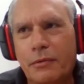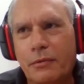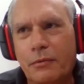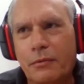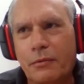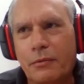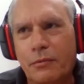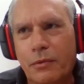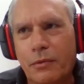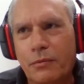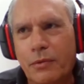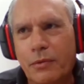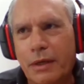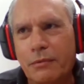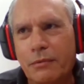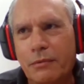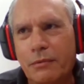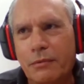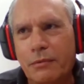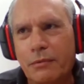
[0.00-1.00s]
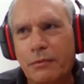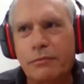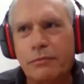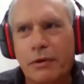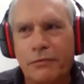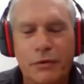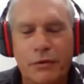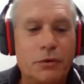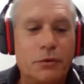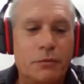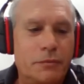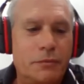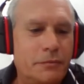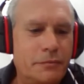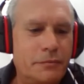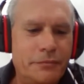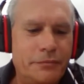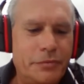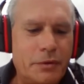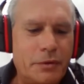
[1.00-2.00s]
we review
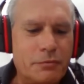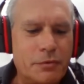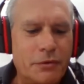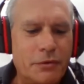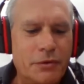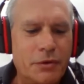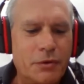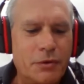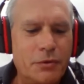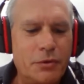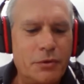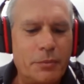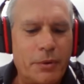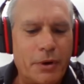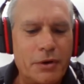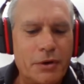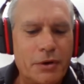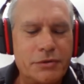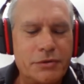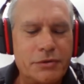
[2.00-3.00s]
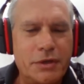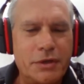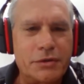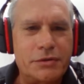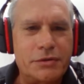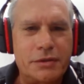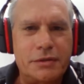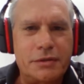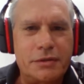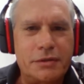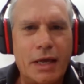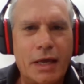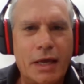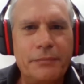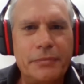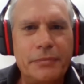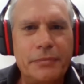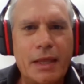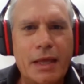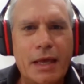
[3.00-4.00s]
the process
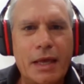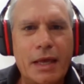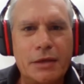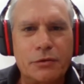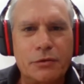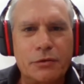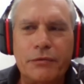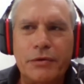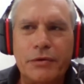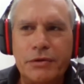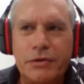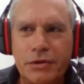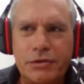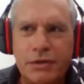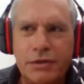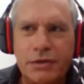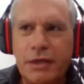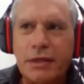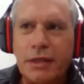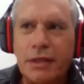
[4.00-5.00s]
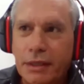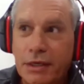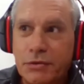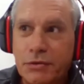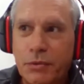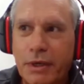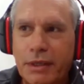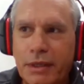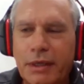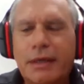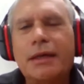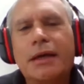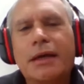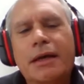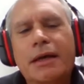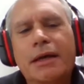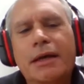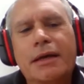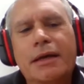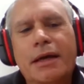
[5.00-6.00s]
as often as it's needed, at least weekly,
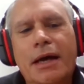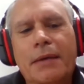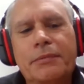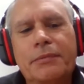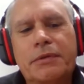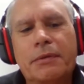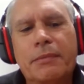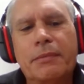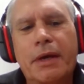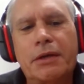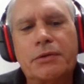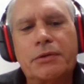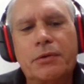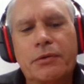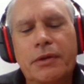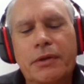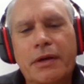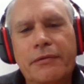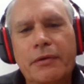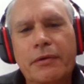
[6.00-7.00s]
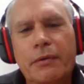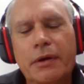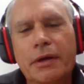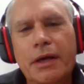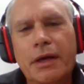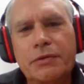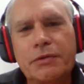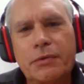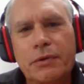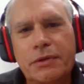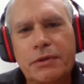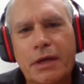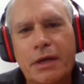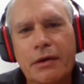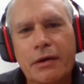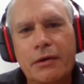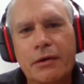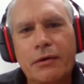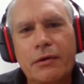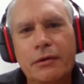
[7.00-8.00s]
to make sure that everyone knows what's
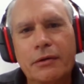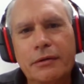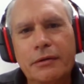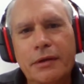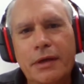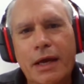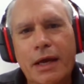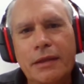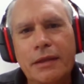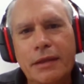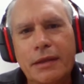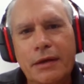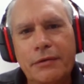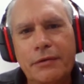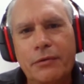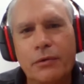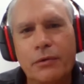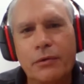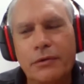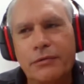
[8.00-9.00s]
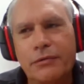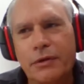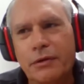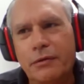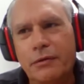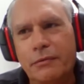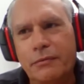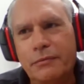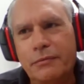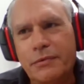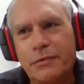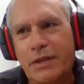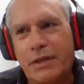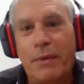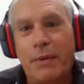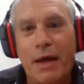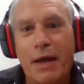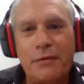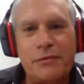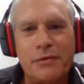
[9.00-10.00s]
going on. And therefore, if you
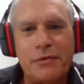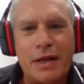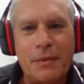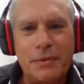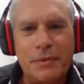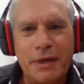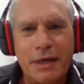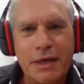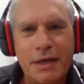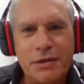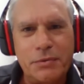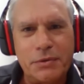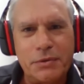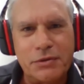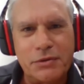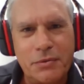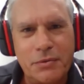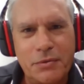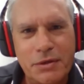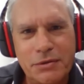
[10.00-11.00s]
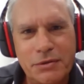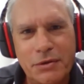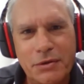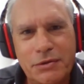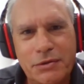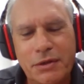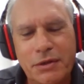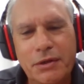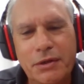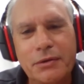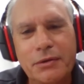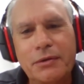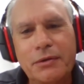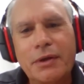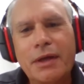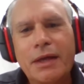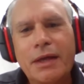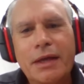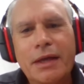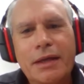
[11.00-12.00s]
step out for a couple of days, which is always nice to do,
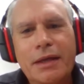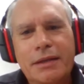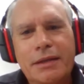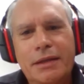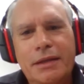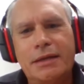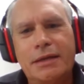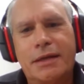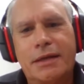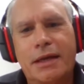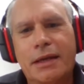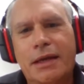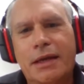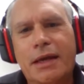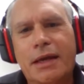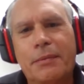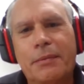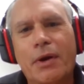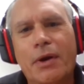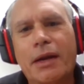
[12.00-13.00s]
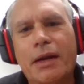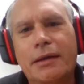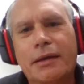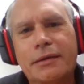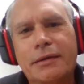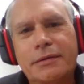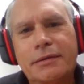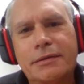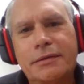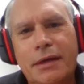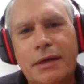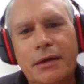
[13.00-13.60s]
it's going to keep running. So